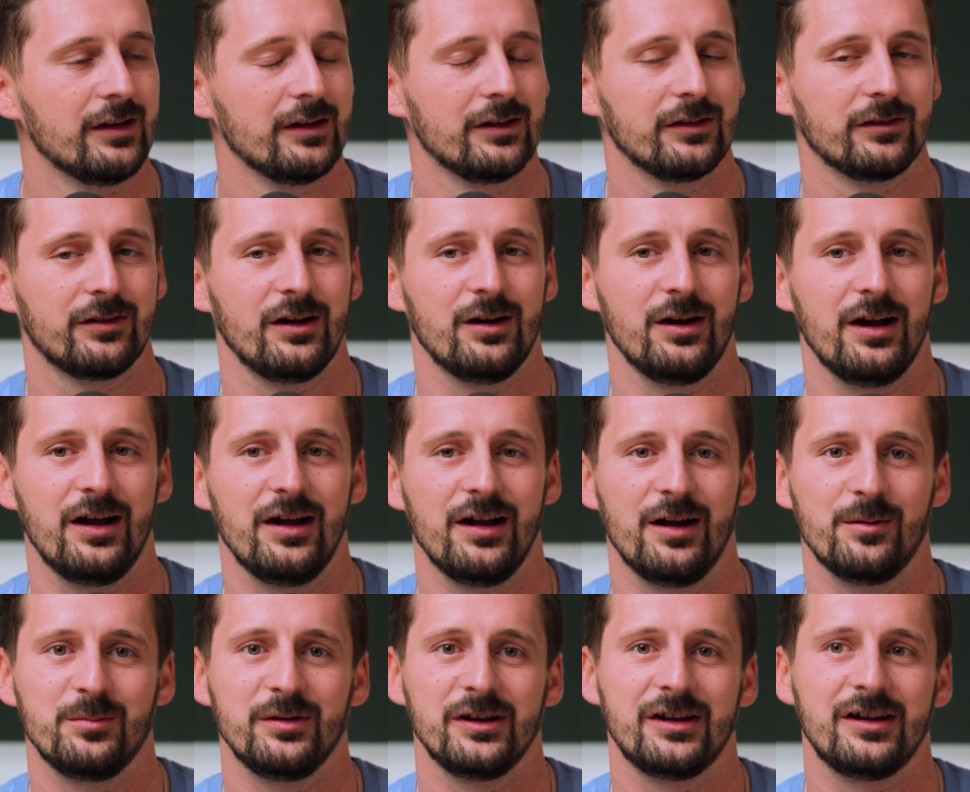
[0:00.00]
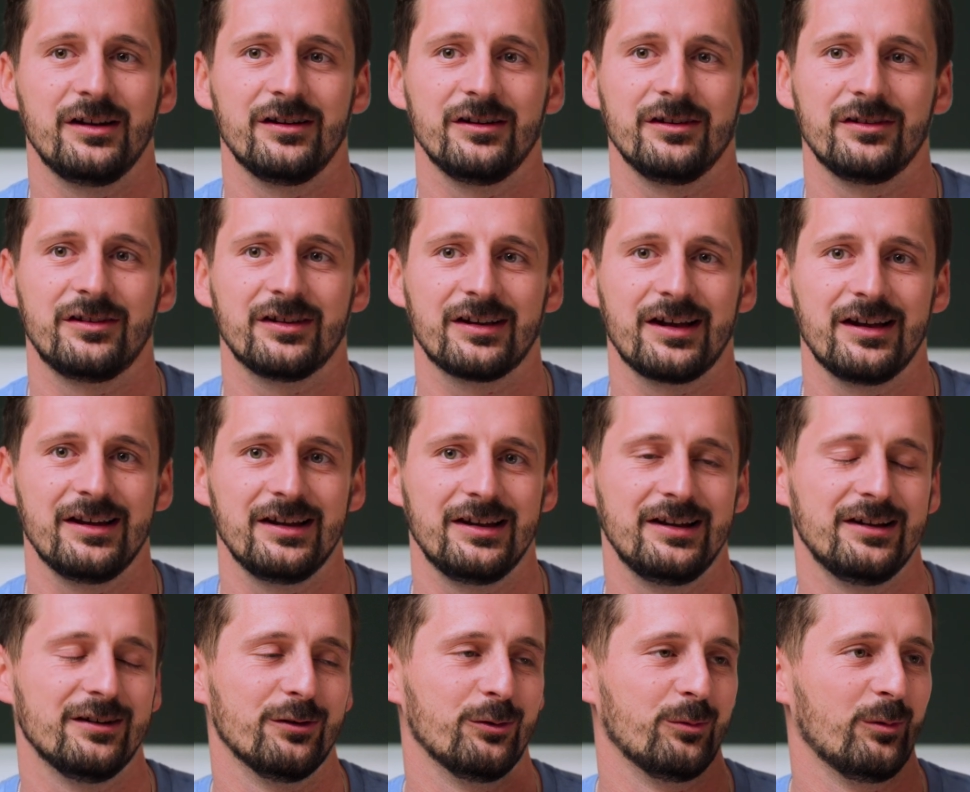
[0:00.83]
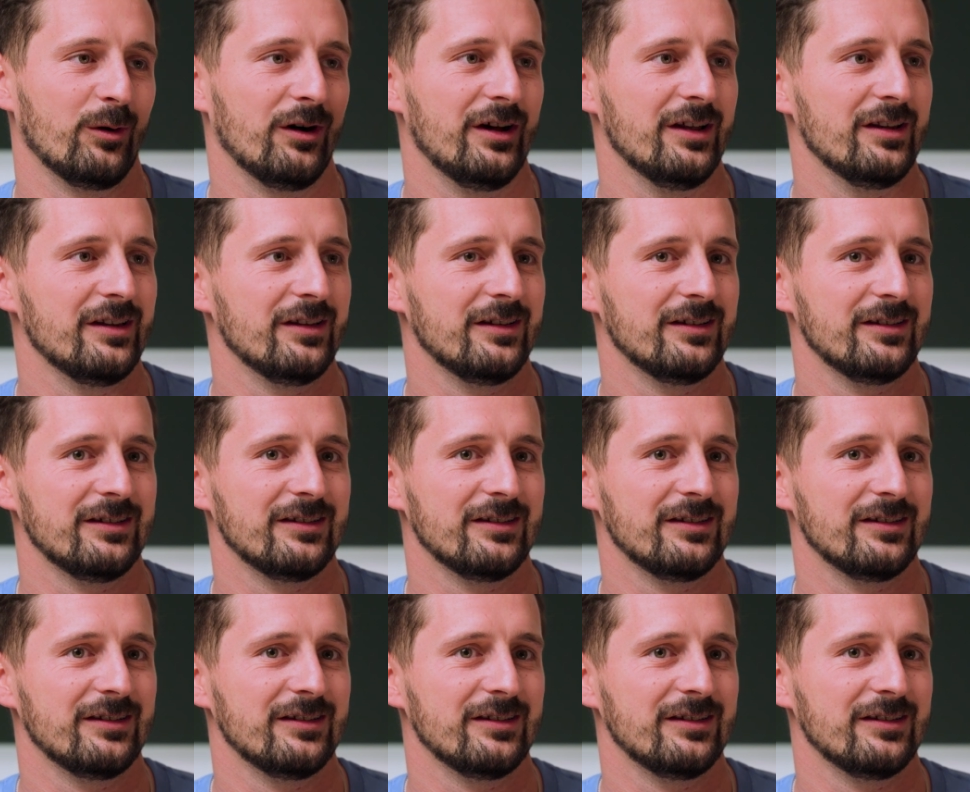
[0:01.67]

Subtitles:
So I'd be curious to kind of hear what